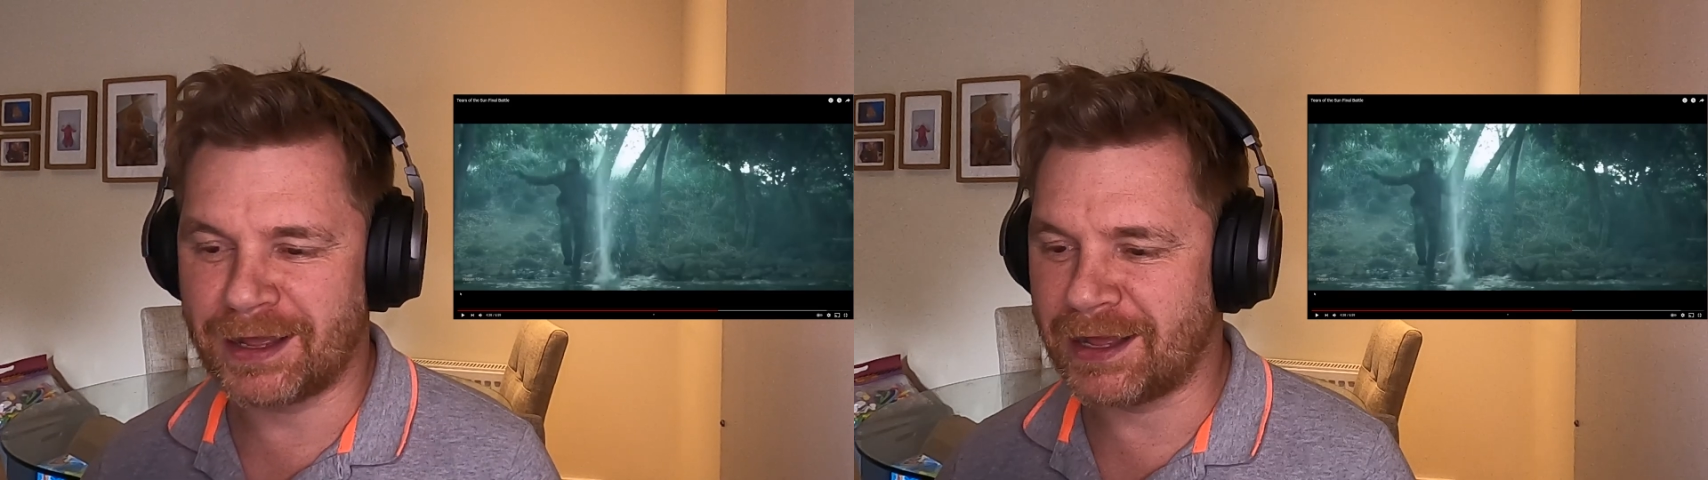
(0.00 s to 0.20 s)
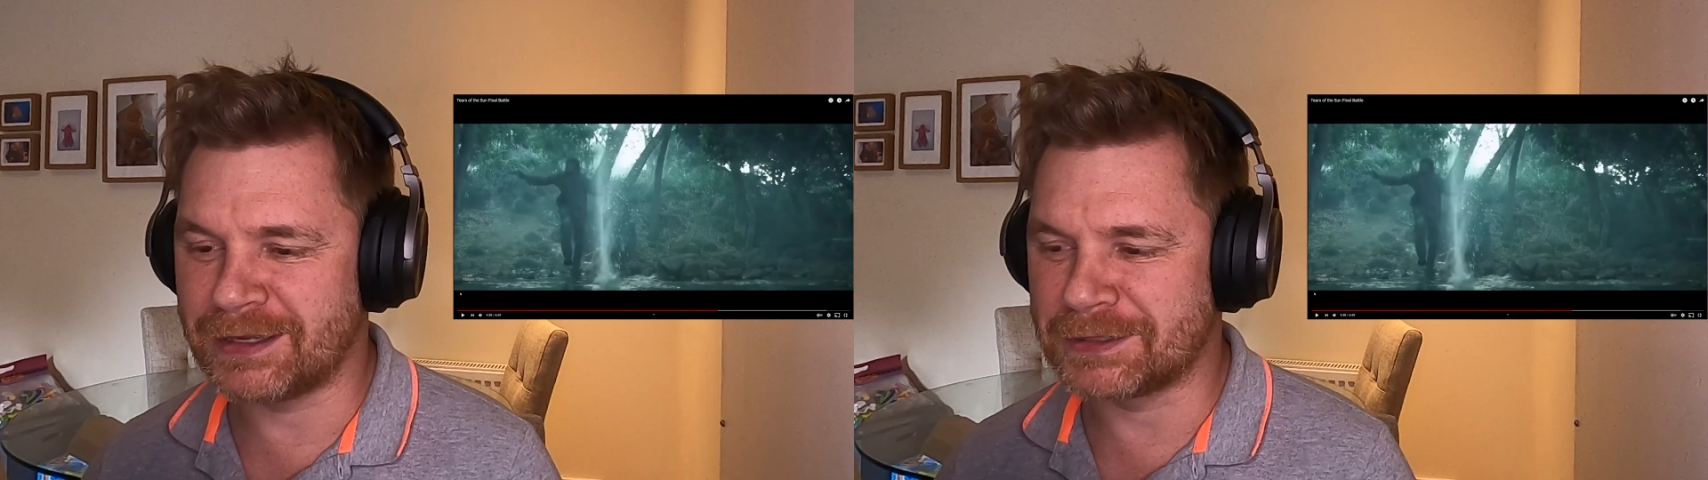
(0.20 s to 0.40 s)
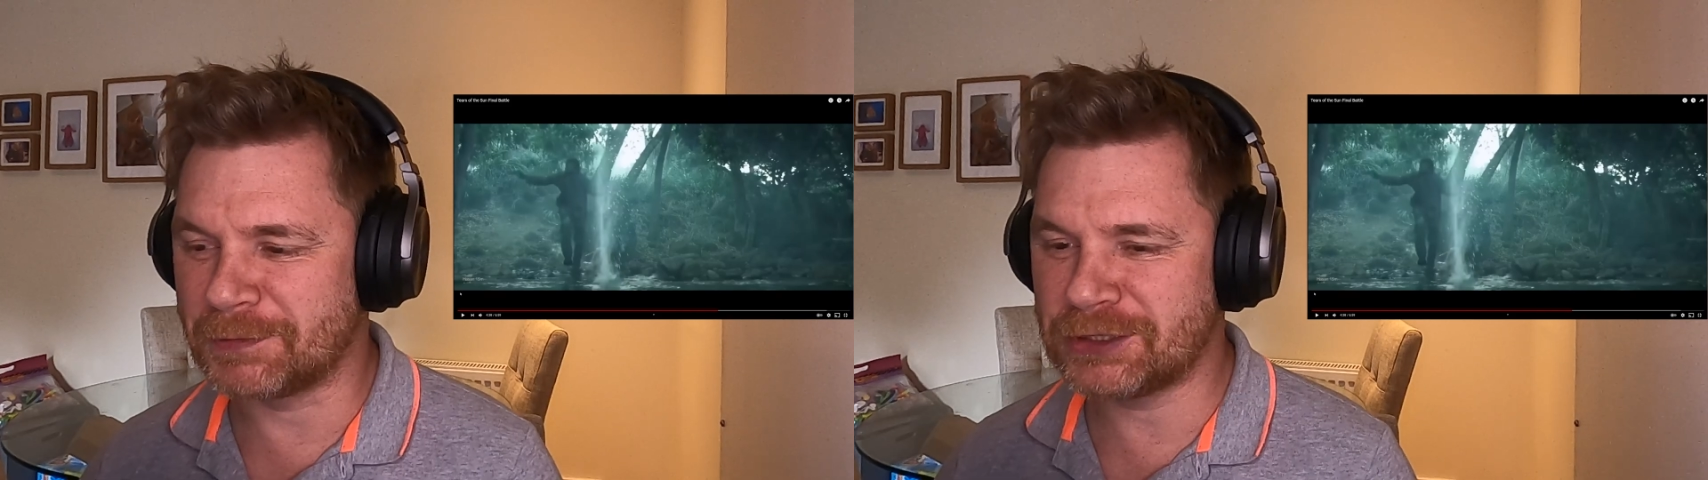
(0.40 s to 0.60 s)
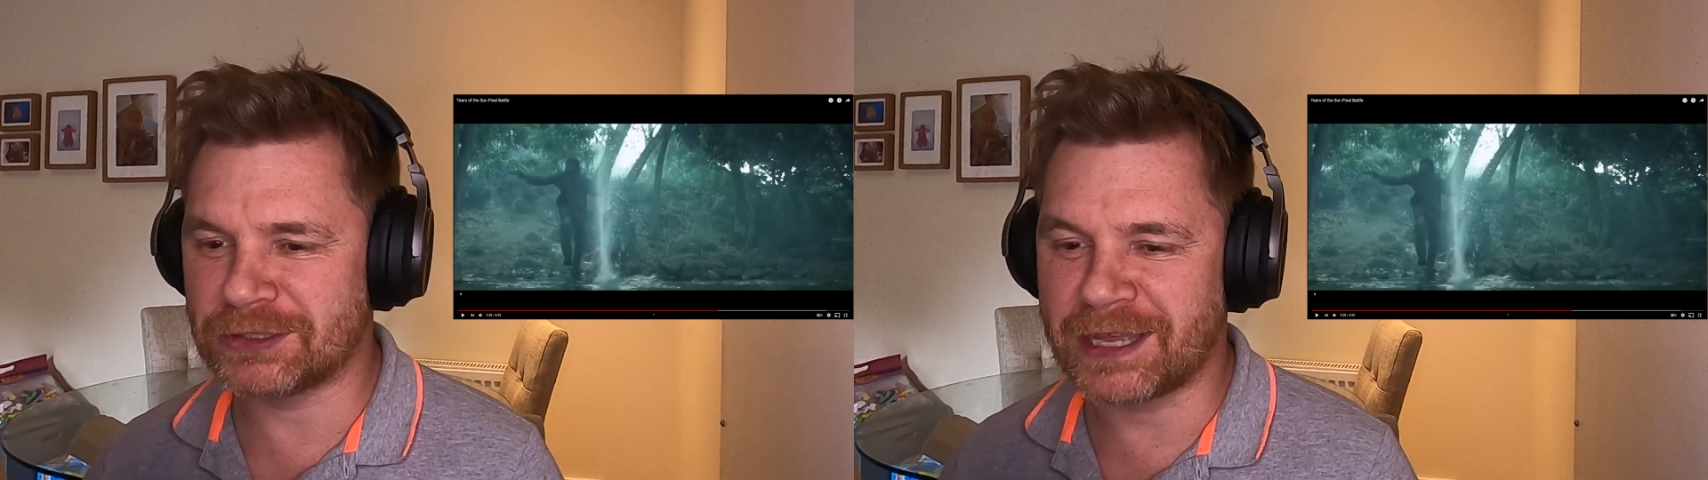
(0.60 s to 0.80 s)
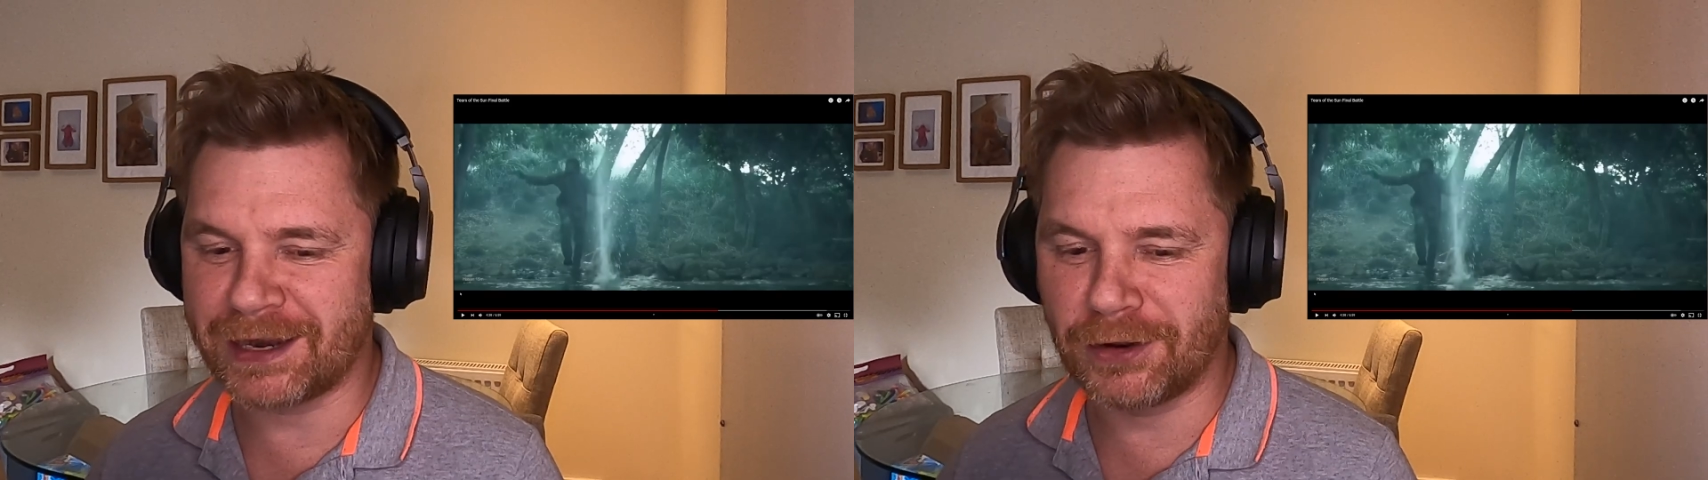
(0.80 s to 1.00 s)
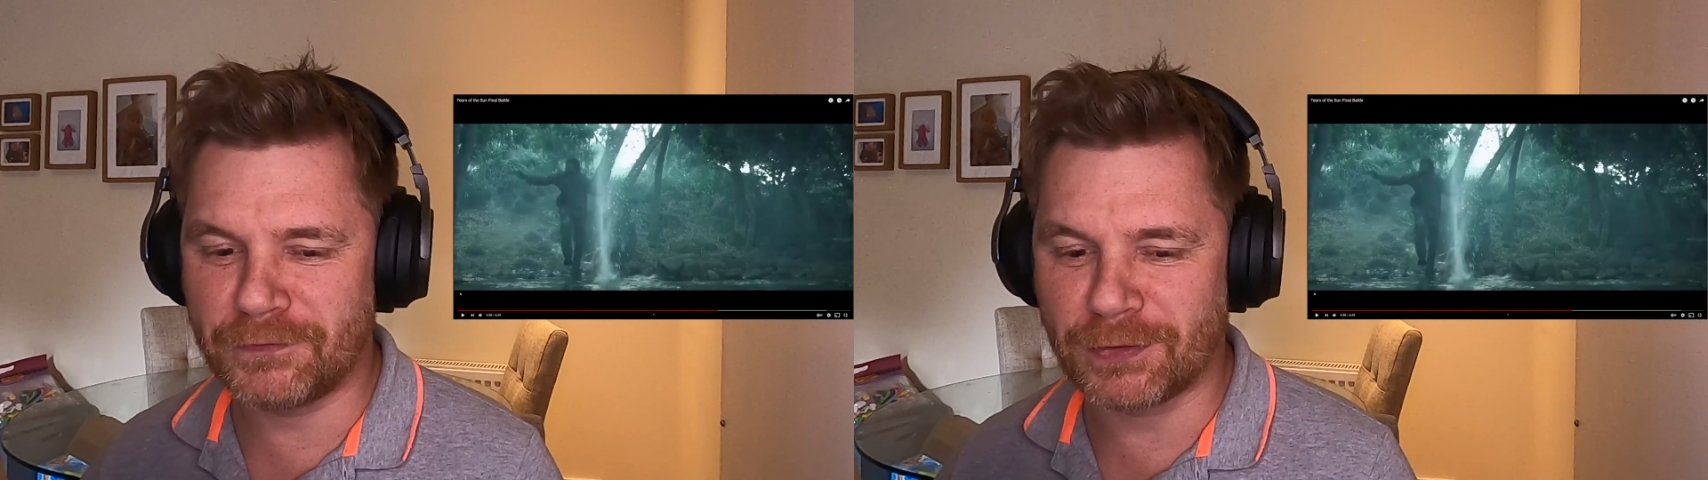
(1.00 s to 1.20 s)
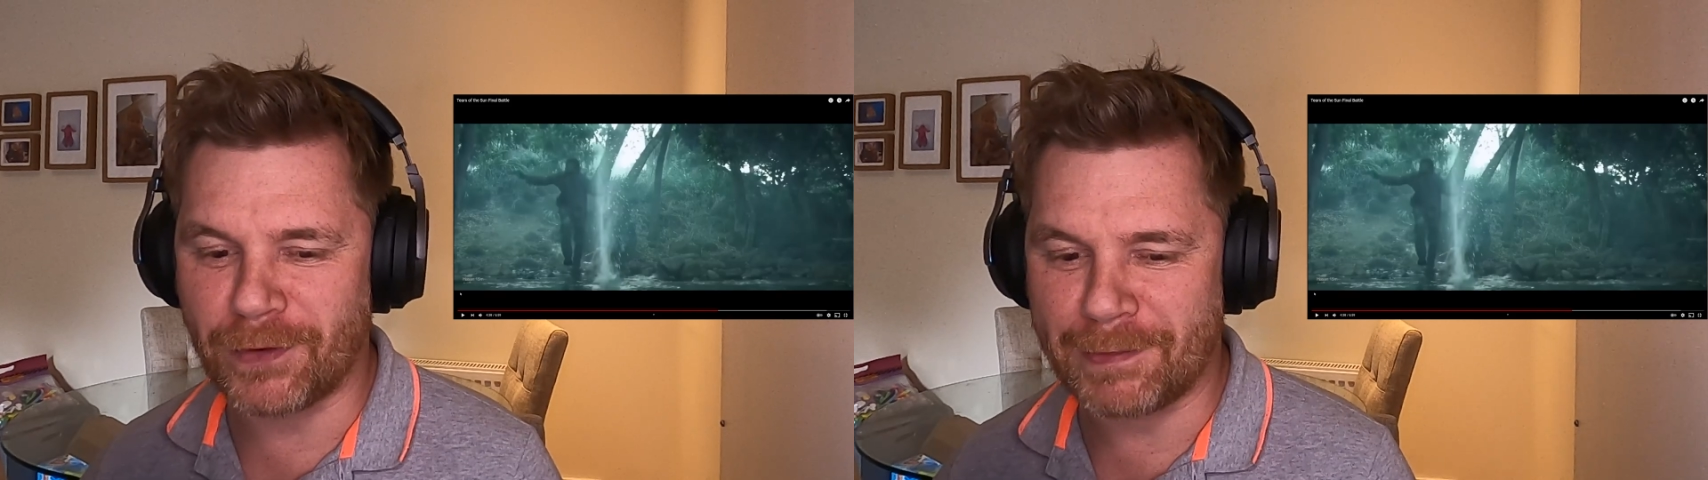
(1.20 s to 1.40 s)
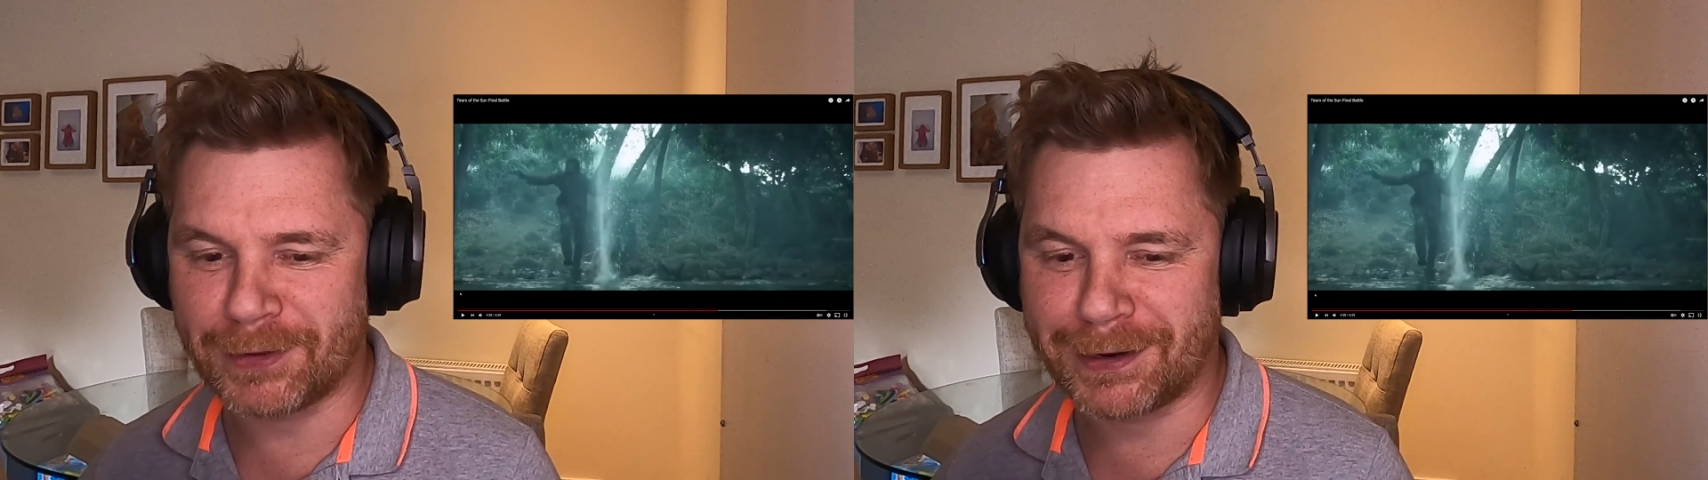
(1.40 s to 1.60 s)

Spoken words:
as much as I love the weapon,